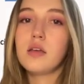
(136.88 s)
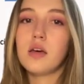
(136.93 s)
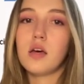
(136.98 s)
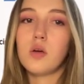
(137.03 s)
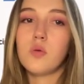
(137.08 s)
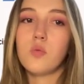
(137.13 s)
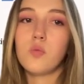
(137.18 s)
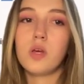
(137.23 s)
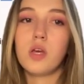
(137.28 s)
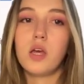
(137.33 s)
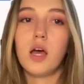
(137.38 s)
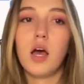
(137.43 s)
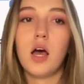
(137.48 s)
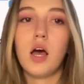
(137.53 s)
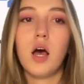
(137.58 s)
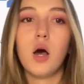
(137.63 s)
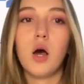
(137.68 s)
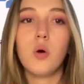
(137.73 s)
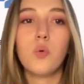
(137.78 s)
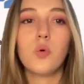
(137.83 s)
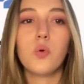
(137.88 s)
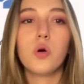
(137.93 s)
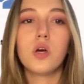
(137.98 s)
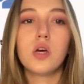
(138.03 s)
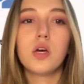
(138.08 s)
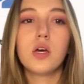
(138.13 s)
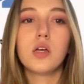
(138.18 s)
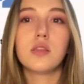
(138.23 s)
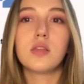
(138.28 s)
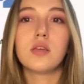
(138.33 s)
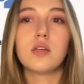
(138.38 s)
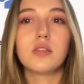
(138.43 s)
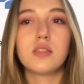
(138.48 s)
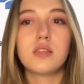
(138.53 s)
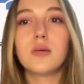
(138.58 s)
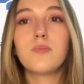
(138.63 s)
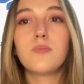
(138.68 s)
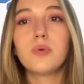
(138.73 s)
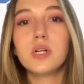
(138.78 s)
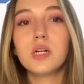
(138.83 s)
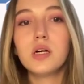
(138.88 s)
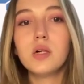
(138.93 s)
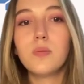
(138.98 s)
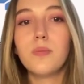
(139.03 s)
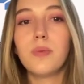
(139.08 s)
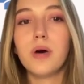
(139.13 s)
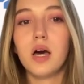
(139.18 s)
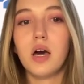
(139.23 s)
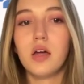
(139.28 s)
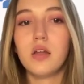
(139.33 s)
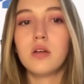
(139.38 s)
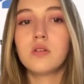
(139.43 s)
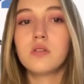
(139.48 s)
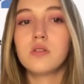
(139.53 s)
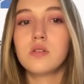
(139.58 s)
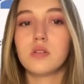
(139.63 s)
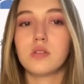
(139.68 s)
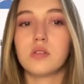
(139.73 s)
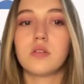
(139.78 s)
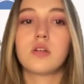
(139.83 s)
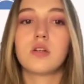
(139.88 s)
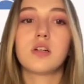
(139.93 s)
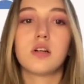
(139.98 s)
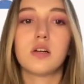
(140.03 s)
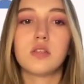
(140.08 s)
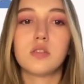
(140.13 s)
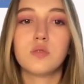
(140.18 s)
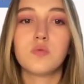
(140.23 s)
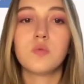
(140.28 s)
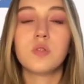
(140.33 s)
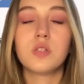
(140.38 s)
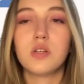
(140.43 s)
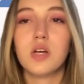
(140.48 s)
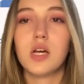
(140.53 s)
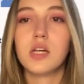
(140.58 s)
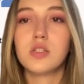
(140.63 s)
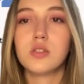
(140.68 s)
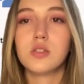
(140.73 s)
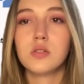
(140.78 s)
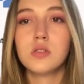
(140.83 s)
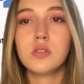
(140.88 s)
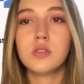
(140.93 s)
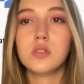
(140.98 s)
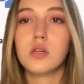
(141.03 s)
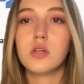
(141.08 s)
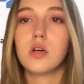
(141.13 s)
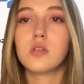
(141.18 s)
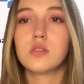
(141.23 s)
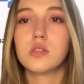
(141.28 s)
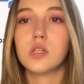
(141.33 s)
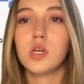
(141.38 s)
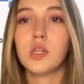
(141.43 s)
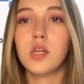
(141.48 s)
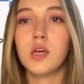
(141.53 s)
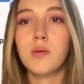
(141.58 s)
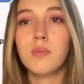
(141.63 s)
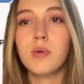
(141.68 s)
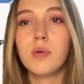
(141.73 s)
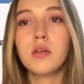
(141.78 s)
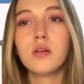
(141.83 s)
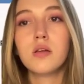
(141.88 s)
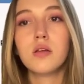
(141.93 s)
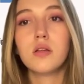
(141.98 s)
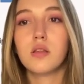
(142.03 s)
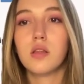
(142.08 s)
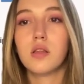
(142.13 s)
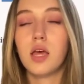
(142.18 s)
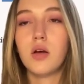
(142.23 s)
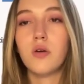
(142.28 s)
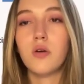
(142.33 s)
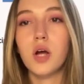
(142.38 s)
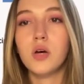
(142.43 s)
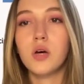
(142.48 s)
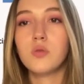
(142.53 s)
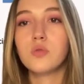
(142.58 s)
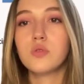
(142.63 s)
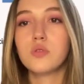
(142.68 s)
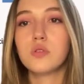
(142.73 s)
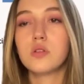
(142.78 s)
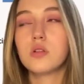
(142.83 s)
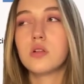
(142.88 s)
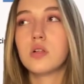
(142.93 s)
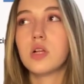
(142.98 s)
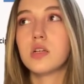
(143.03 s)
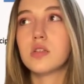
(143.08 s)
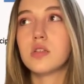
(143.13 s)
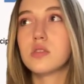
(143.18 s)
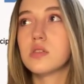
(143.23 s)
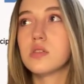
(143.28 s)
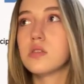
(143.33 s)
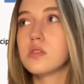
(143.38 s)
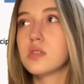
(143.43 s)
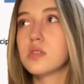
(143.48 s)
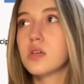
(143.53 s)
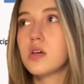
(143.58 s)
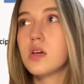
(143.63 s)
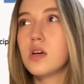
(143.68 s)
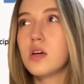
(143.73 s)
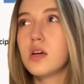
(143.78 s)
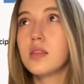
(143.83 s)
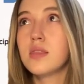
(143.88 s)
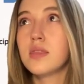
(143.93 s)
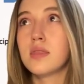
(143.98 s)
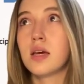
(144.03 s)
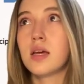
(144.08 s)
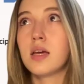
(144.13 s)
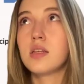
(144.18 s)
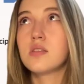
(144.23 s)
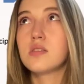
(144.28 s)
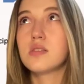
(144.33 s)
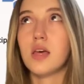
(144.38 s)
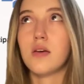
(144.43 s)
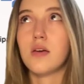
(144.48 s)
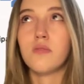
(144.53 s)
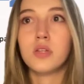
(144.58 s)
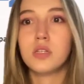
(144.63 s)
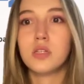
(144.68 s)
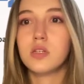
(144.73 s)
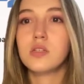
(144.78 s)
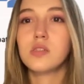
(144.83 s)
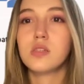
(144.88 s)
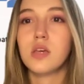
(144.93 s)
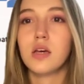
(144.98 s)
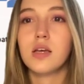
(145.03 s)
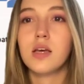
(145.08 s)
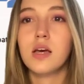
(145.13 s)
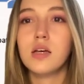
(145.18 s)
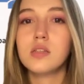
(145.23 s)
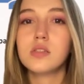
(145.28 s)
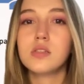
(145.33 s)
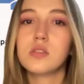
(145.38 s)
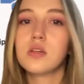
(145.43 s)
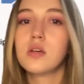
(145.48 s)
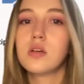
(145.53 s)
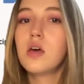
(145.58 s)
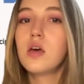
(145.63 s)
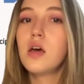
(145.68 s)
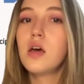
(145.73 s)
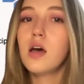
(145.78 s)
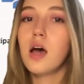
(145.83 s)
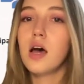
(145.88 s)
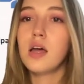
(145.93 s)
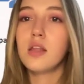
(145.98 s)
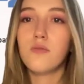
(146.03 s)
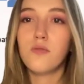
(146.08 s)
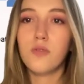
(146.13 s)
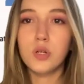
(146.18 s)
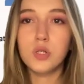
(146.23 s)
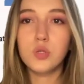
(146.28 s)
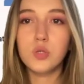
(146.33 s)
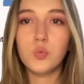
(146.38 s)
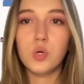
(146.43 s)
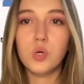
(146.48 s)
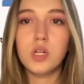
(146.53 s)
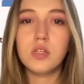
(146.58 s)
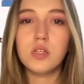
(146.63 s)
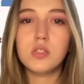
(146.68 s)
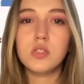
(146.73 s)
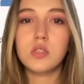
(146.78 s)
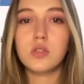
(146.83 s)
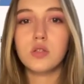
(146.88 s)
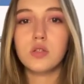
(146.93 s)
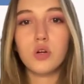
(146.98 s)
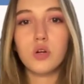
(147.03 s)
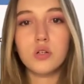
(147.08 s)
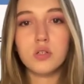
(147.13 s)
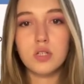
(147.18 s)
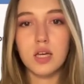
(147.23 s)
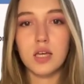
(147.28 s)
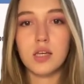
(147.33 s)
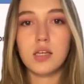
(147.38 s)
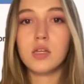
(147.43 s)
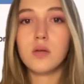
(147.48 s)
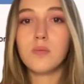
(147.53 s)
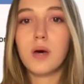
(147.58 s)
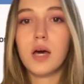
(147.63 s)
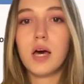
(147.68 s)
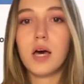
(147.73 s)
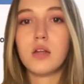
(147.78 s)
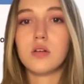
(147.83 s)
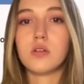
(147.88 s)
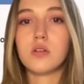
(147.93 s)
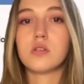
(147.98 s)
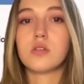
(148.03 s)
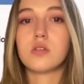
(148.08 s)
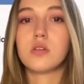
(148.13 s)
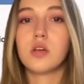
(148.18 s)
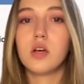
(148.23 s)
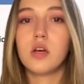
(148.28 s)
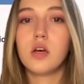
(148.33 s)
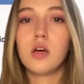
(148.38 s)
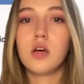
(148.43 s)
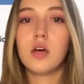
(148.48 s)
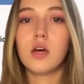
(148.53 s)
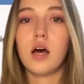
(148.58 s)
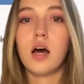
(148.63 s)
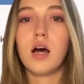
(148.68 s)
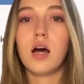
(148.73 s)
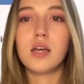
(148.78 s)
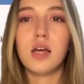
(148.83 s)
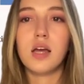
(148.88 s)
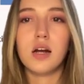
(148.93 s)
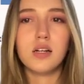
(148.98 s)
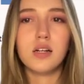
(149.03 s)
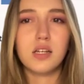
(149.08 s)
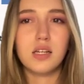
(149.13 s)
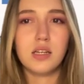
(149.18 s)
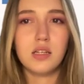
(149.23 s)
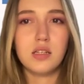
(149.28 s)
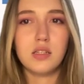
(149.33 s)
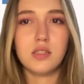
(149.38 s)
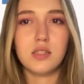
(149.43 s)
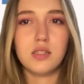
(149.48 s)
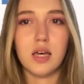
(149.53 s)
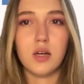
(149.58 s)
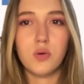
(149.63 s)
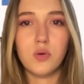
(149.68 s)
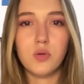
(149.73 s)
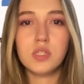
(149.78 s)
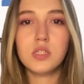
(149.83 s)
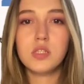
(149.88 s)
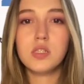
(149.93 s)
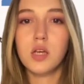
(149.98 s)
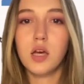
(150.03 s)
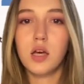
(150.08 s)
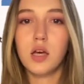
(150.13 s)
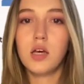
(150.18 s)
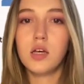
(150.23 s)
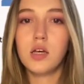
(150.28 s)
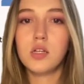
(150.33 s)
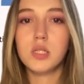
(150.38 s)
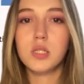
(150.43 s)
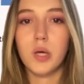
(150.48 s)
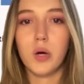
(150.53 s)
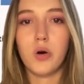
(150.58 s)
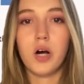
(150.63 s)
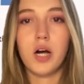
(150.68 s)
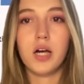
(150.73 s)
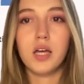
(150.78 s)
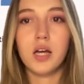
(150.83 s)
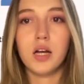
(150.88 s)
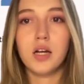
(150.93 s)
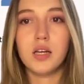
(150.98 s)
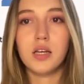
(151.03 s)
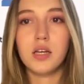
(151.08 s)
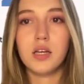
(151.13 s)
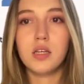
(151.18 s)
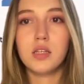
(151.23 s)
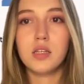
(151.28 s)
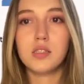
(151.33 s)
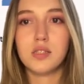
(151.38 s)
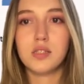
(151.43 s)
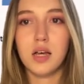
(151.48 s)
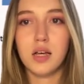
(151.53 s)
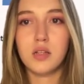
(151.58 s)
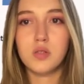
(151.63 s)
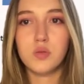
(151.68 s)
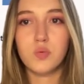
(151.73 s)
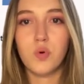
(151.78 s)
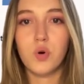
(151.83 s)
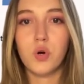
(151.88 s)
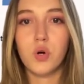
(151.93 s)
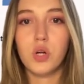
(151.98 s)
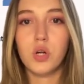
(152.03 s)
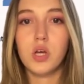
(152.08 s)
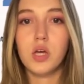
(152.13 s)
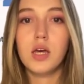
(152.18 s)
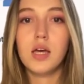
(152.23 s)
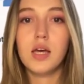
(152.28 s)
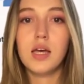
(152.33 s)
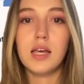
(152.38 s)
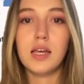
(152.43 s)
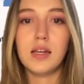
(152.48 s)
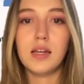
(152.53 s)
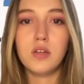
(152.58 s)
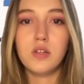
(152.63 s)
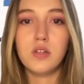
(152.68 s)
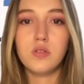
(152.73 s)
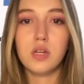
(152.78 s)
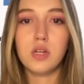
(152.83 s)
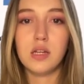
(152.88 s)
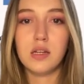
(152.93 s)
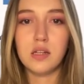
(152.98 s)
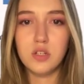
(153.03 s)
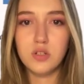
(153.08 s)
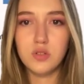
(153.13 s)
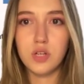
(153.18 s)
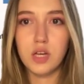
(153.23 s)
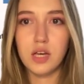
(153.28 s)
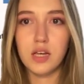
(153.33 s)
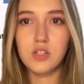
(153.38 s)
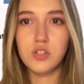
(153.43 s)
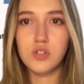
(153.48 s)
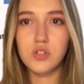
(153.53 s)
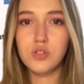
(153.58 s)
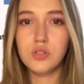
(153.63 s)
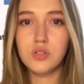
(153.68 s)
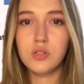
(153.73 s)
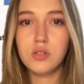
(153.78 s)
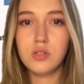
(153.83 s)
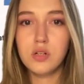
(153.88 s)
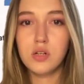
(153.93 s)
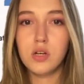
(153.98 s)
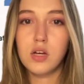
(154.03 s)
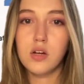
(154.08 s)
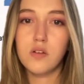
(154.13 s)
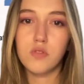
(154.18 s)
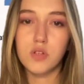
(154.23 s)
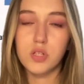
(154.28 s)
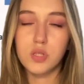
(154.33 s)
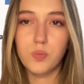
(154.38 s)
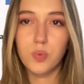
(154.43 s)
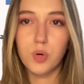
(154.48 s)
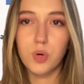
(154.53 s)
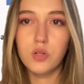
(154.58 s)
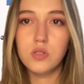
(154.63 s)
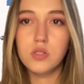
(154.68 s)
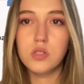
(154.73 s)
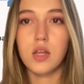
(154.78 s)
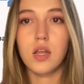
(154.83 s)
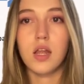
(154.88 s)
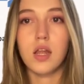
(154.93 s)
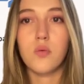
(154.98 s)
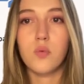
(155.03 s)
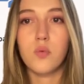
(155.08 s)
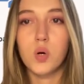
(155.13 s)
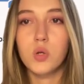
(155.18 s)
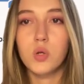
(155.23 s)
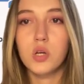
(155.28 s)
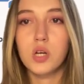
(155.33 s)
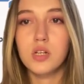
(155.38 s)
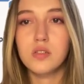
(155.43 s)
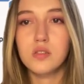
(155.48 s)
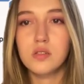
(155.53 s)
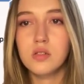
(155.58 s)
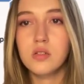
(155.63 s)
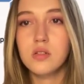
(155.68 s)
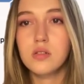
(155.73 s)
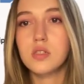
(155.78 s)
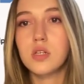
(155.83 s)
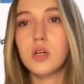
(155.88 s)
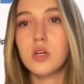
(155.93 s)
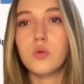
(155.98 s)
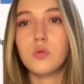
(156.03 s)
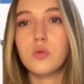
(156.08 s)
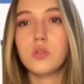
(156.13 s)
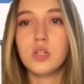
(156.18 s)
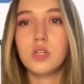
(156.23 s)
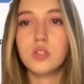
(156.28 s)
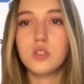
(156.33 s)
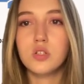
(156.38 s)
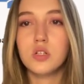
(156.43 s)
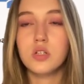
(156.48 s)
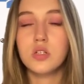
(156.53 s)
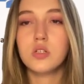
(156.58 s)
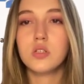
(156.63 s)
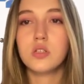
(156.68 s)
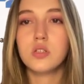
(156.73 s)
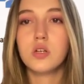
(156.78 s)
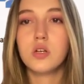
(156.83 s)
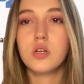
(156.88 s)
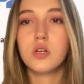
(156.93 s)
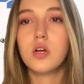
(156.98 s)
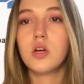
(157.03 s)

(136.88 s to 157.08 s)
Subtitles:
then we have the typical patterns in classroom interactions. So they've been around like since 1970s, I guess. And the first one is turn-taking patterns, IRE sequence. So IRE stands for initiation, response, and evaluation. So teachers